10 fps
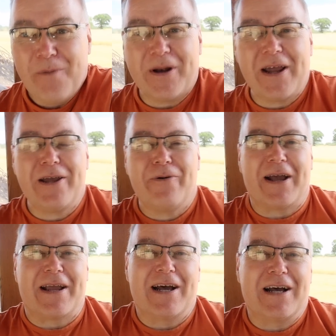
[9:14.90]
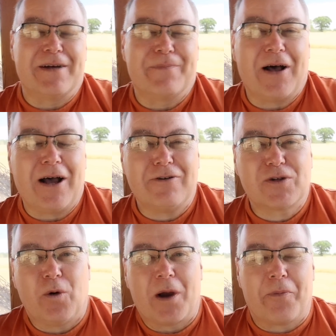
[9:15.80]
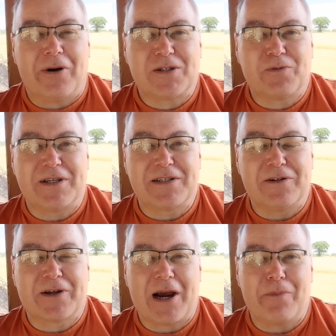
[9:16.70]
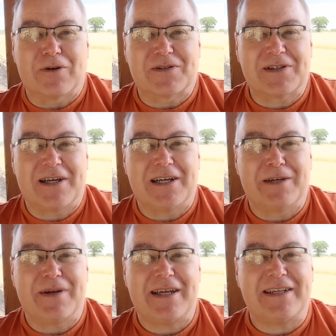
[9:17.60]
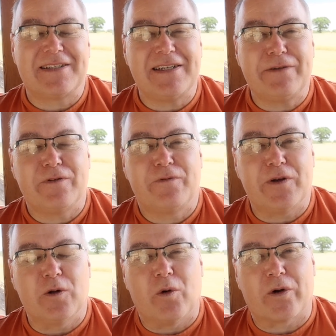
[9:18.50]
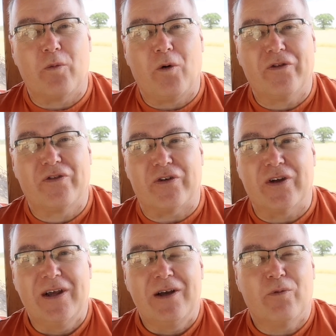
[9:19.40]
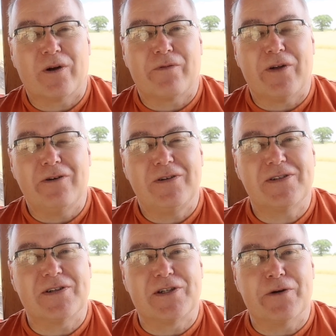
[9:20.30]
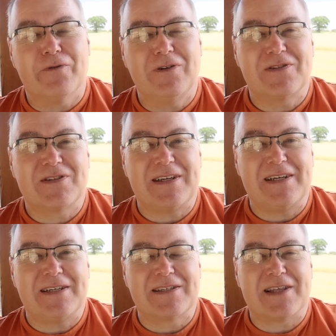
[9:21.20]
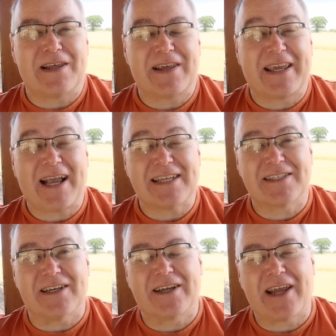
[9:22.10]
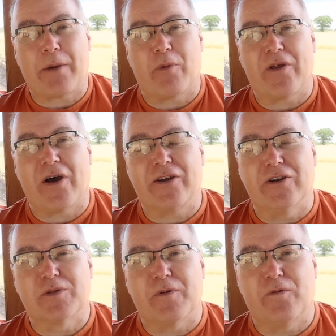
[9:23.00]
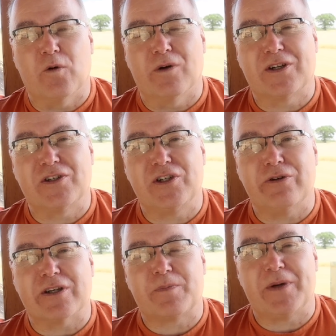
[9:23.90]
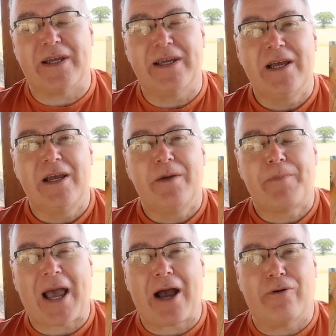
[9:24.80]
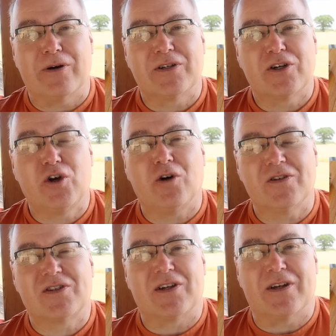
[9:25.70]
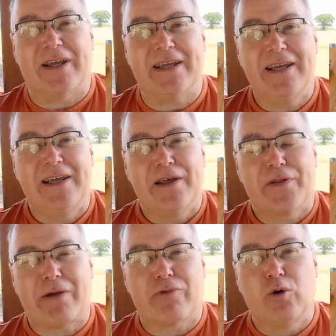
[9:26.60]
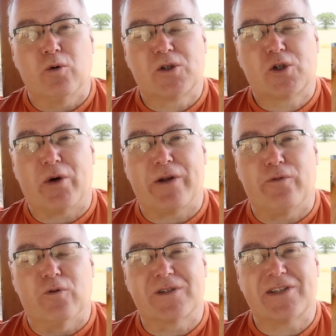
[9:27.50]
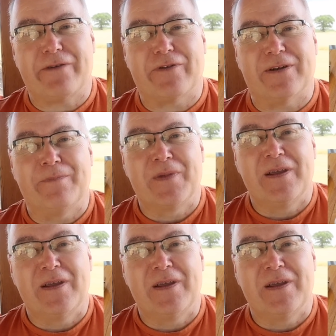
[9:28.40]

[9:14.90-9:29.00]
But anyway, I was quite impressed with these little cameras. It did fulfill what I wanted. What I've noticed, the difference, is that the Casa camera that I used before, which is USB powered constantly, that records 24/7.